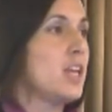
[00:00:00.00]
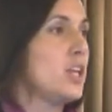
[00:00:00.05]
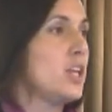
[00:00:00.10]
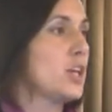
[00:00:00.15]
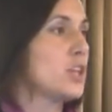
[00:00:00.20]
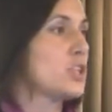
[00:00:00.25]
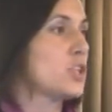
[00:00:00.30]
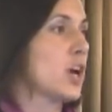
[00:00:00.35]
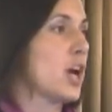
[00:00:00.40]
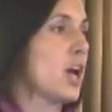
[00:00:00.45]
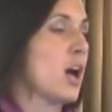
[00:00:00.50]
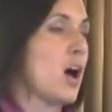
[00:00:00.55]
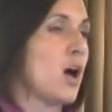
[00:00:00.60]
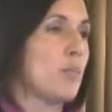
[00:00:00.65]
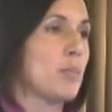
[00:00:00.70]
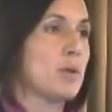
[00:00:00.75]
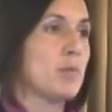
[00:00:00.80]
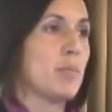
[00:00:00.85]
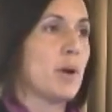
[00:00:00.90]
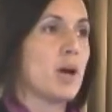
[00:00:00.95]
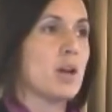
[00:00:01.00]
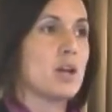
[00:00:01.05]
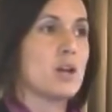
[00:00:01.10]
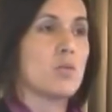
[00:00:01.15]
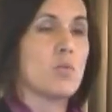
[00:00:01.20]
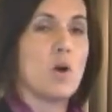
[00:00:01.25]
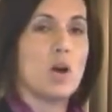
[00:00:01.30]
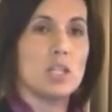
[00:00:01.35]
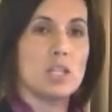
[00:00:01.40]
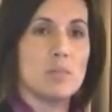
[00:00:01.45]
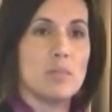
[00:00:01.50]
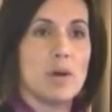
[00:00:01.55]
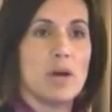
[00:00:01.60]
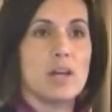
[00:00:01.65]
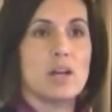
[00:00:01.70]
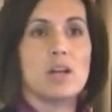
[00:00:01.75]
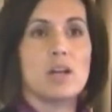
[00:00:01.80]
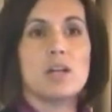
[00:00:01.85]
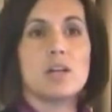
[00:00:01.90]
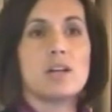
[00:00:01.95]
you can try almond butter, walnut
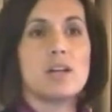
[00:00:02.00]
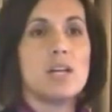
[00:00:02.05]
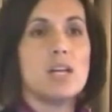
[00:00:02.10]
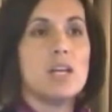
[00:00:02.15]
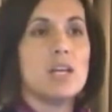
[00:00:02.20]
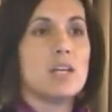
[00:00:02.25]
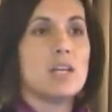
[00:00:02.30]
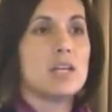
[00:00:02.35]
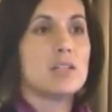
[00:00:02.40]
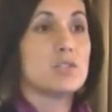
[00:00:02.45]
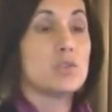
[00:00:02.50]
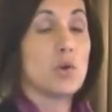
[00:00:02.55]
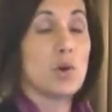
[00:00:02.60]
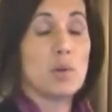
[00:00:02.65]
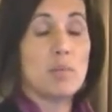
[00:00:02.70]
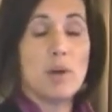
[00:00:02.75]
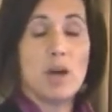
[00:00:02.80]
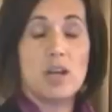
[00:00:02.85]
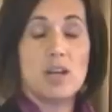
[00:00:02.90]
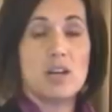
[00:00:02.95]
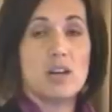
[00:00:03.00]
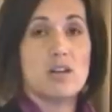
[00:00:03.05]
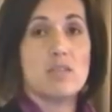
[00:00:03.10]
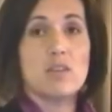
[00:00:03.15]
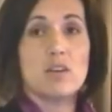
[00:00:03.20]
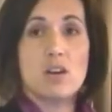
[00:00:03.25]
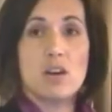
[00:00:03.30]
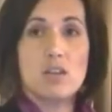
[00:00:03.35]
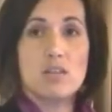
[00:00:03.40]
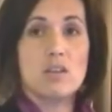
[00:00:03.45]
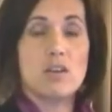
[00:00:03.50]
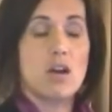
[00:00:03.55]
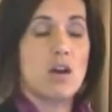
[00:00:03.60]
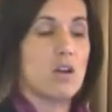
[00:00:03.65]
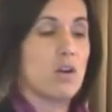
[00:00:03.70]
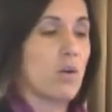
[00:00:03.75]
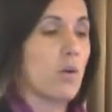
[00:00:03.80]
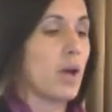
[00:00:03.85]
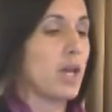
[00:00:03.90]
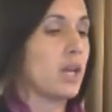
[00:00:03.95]
butter, soy butter. They're
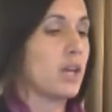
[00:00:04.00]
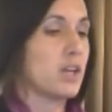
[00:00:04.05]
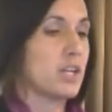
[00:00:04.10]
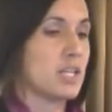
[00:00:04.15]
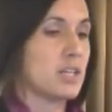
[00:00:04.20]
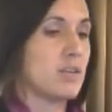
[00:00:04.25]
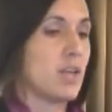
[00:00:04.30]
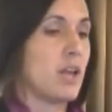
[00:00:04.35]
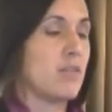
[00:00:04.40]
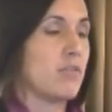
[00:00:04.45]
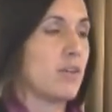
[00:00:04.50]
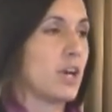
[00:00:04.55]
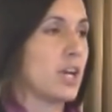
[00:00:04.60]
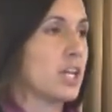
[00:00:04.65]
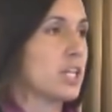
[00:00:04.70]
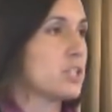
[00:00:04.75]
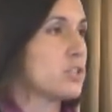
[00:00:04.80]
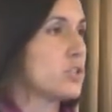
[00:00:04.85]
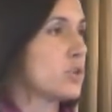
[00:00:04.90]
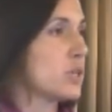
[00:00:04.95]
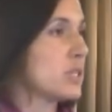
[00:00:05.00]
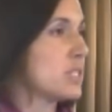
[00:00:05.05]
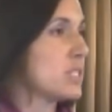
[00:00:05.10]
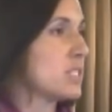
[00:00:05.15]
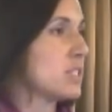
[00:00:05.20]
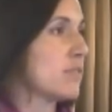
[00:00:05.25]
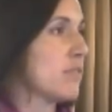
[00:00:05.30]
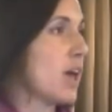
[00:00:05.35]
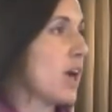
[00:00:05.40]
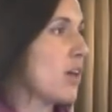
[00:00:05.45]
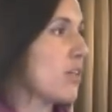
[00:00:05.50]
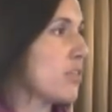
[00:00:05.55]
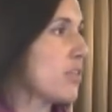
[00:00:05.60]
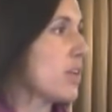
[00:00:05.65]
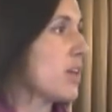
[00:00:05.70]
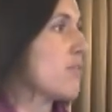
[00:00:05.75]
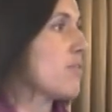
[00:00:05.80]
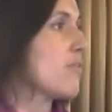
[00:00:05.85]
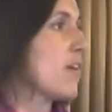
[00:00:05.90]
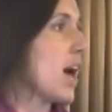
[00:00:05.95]
all quite good and very good sources of
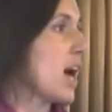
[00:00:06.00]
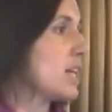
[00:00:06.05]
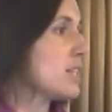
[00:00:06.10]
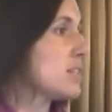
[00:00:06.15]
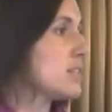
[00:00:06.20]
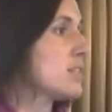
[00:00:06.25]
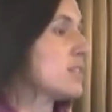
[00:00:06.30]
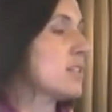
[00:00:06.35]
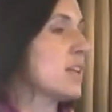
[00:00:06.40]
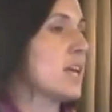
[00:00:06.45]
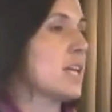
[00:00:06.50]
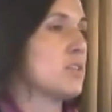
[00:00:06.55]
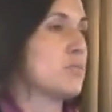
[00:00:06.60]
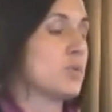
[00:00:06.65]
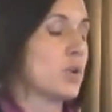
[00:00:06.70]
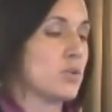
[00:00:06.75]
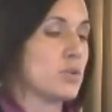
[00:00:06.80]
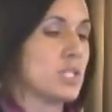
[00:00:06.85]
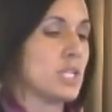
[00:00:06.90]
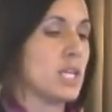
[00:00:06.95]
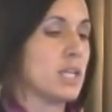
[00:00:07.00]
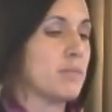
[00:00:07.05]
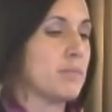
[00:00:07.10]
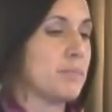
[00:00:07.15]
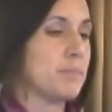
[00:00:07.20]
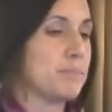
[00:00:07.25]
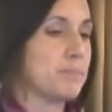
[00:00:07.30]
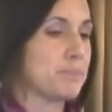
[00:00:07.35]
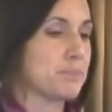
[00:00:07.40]
healthy fats and protein.